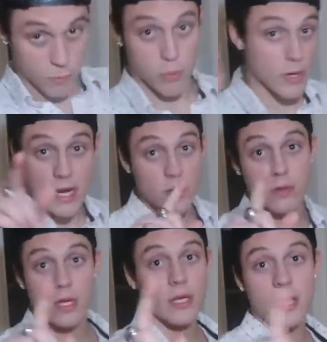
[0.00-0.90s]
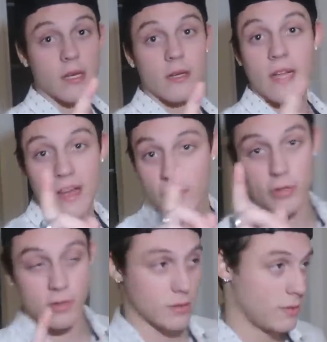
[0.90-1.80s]
we're not doing that again.
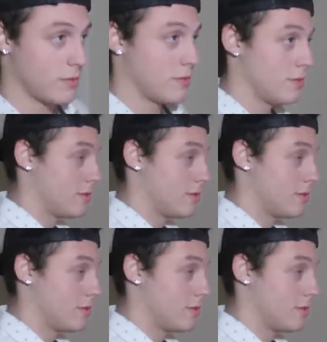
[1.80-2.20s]
Yeah, dude, actually,